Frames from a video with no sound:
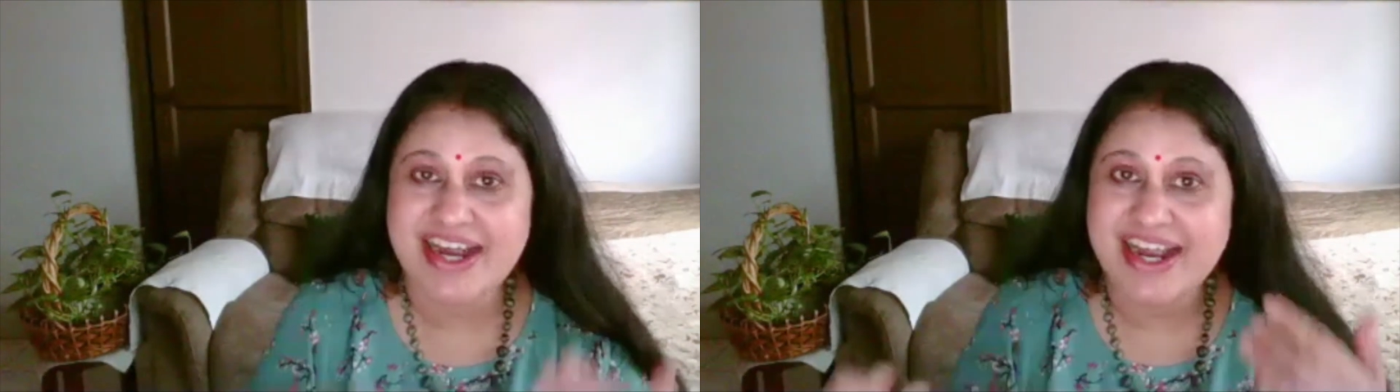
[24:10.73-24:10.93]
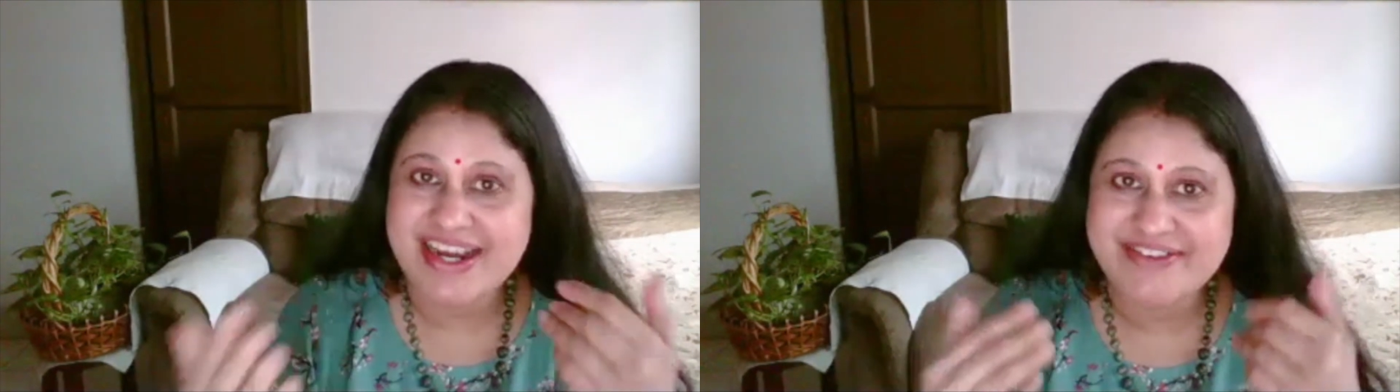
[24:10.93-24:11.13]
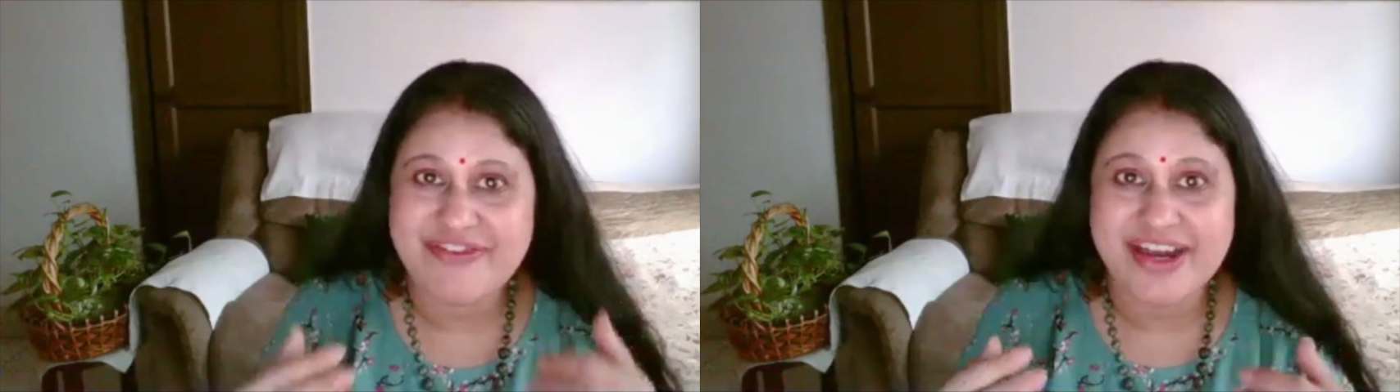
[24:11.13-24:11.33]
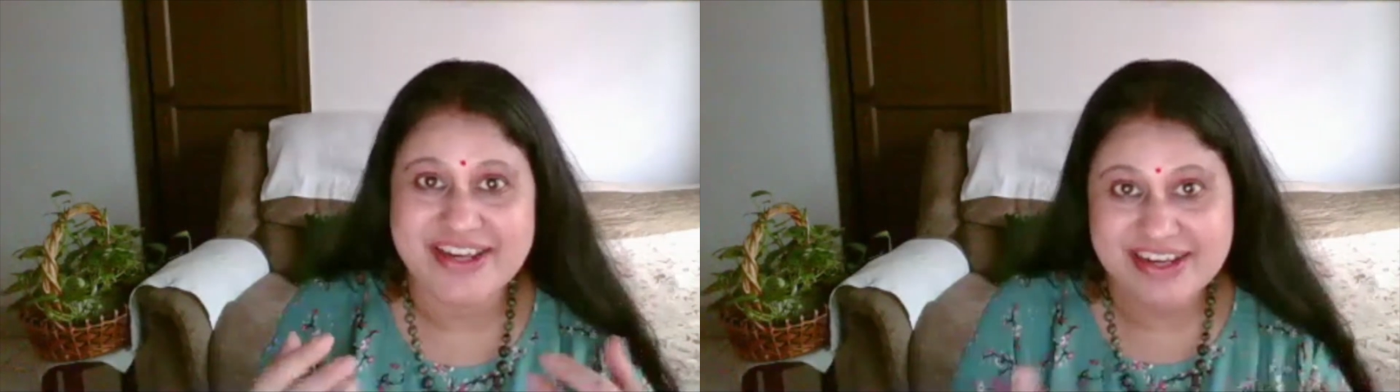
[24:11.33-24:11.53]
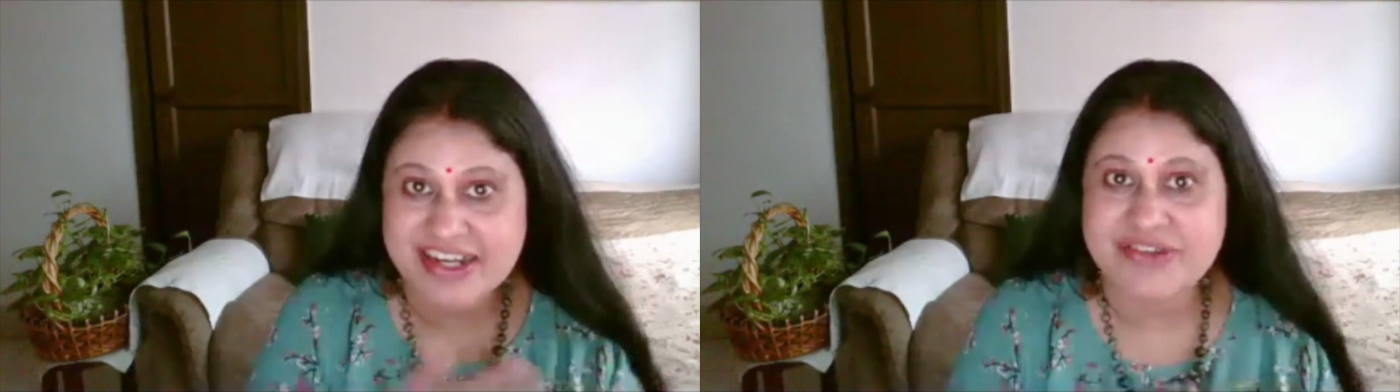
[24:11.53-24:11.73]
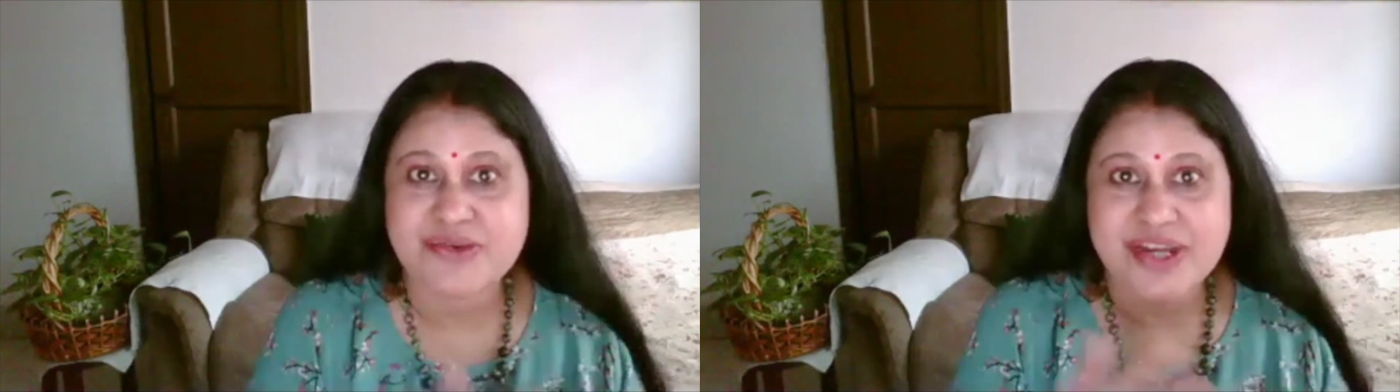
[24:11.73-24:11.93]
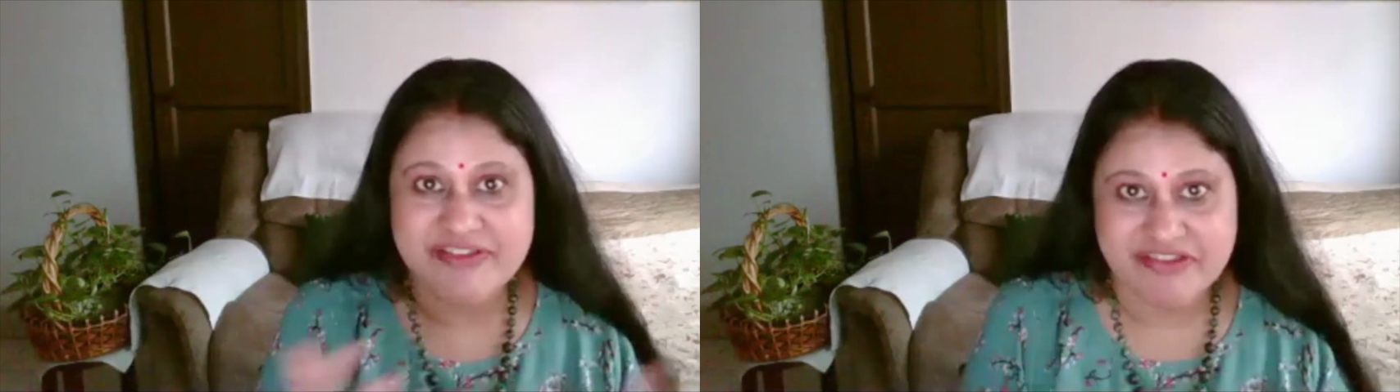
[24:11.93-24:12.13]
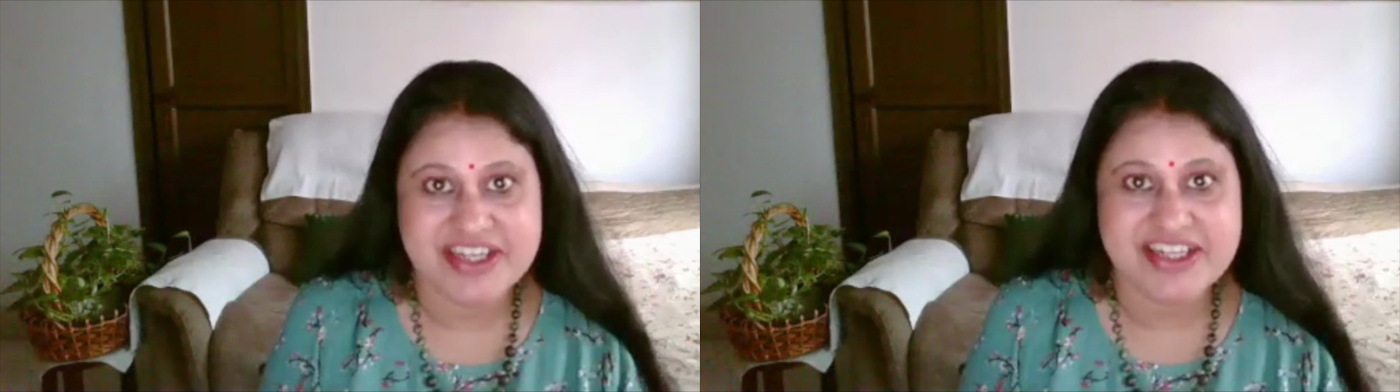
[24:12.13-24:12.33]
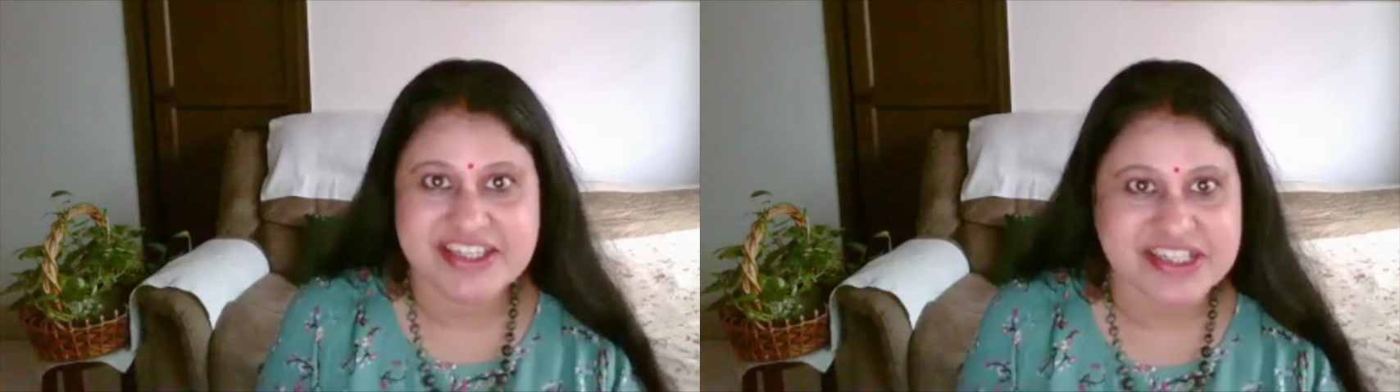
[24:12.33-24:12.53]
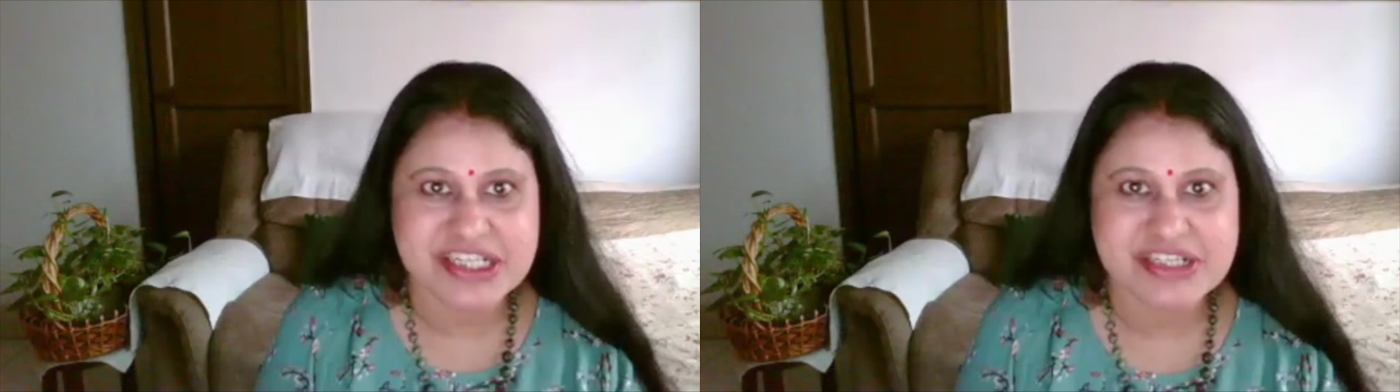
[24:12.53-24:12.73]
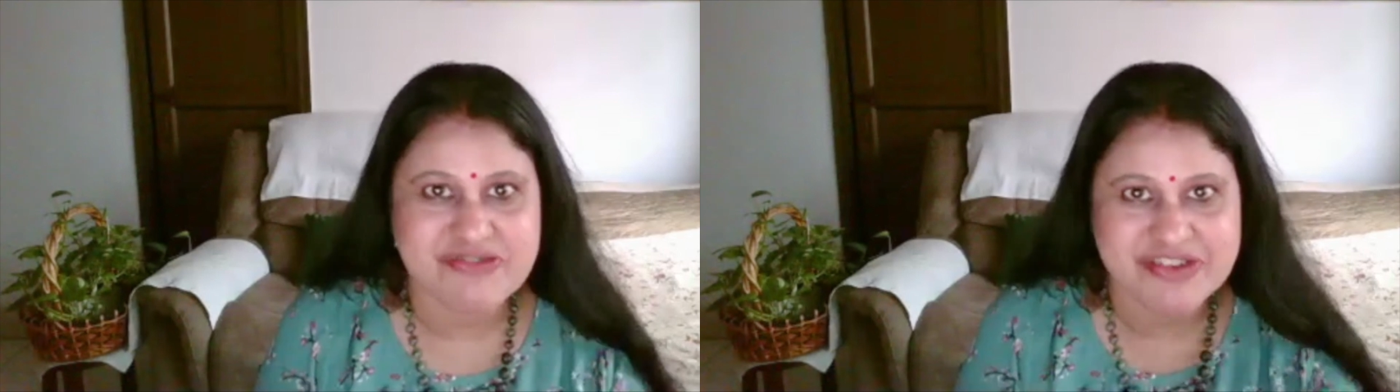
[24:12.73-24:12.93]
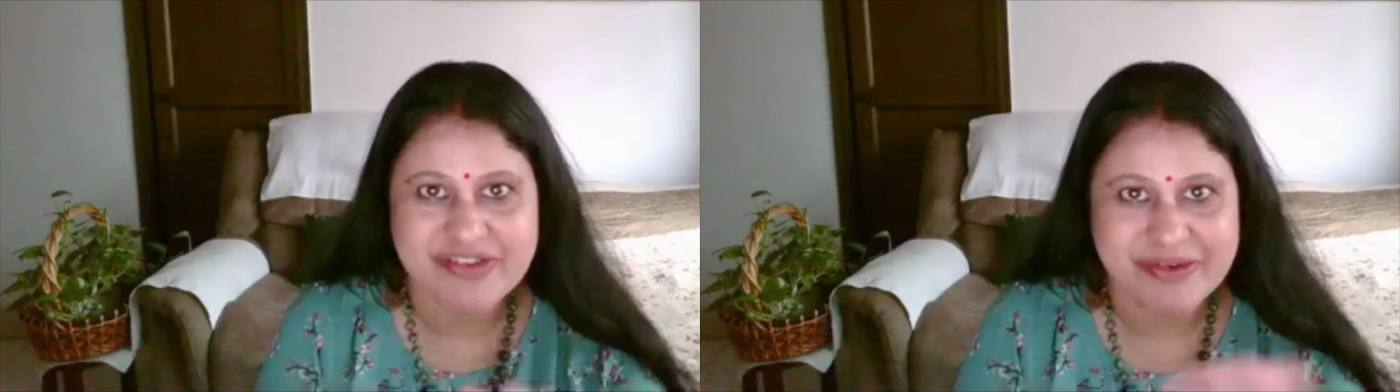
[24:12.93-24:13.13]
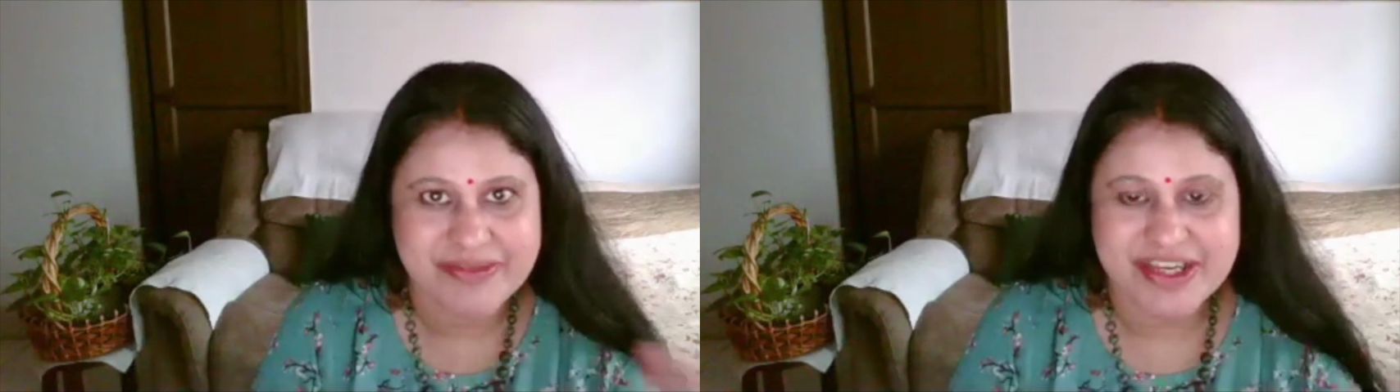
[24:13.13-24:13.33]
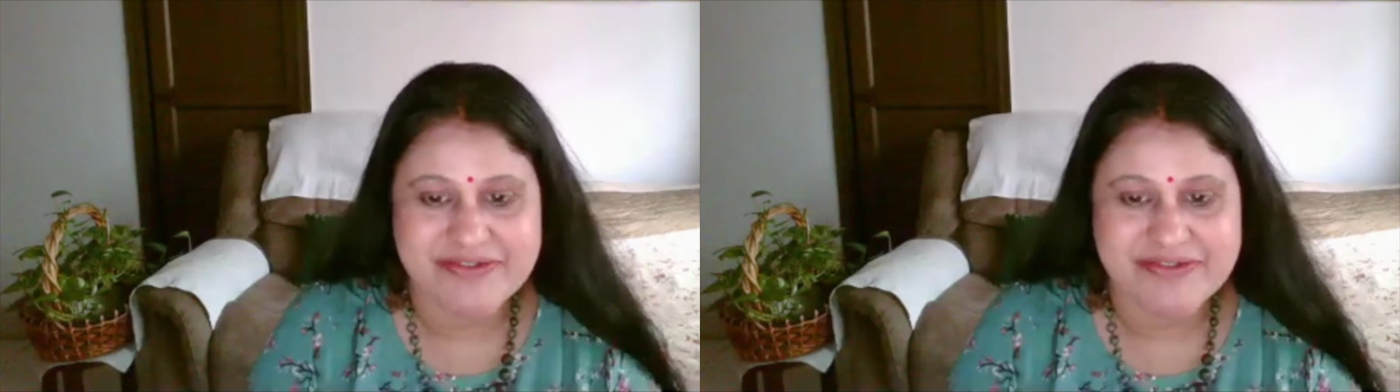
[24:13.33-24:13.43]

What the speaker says: and finally I had to get files transferred from there,